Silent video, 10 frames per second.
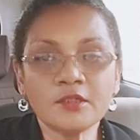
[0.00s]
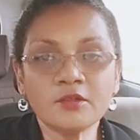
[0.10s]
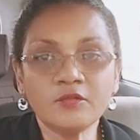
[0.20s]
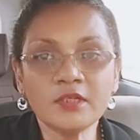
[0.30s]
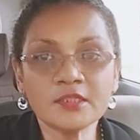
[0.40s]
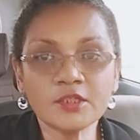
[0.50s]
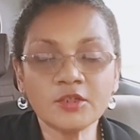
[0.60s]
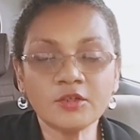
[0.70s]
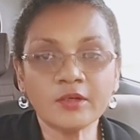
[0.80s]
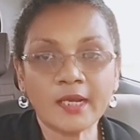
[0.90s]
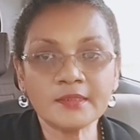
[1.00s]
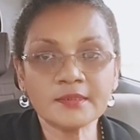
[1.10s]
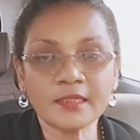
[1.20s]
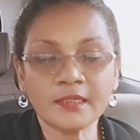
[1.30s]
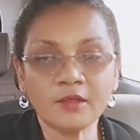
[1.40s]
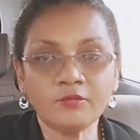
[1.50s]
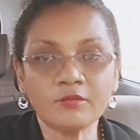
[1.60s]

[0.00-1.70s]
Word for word: You feel secure and safe,